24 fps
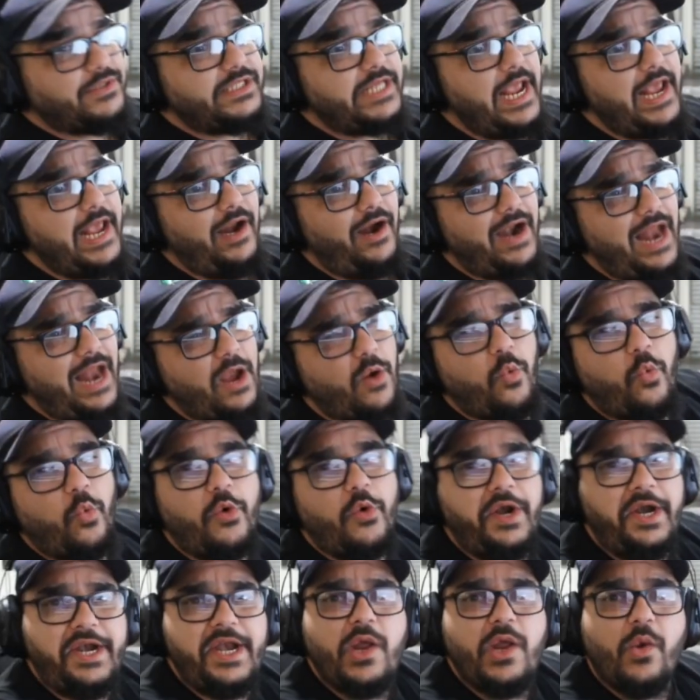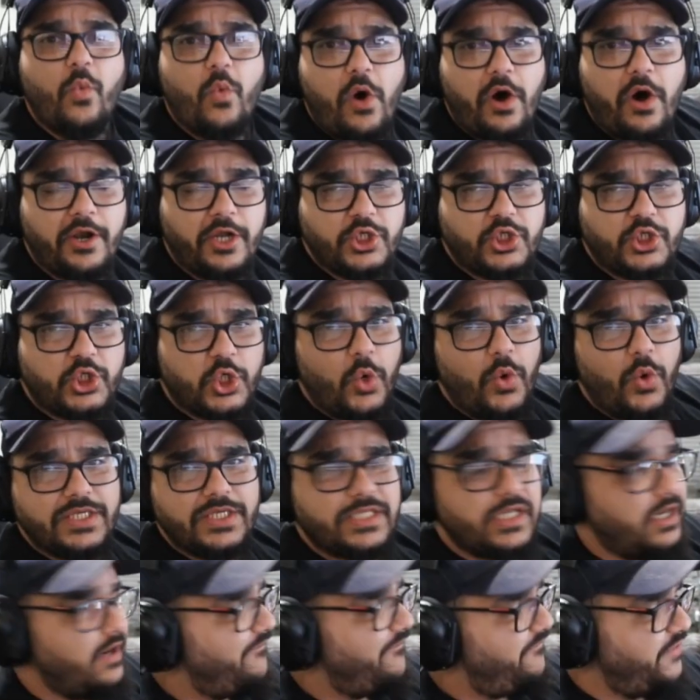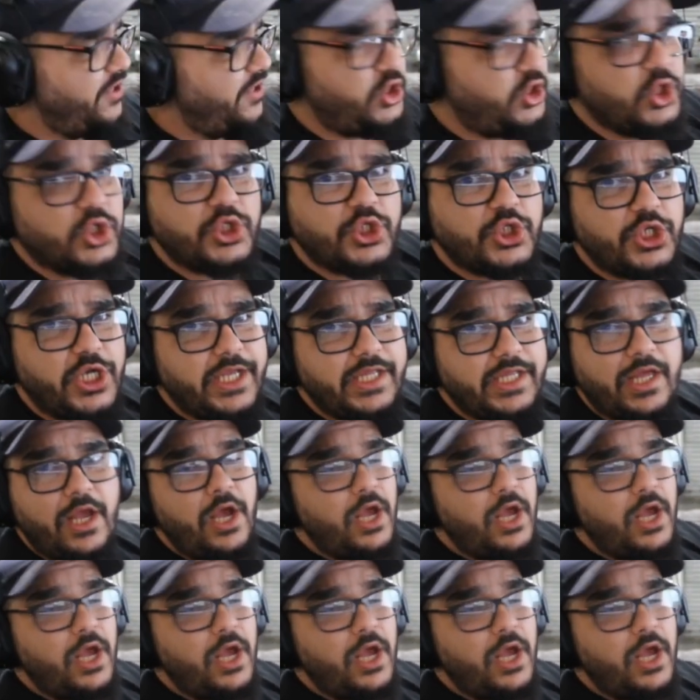Taylor, like, wouldn't he want to show us an official sheet?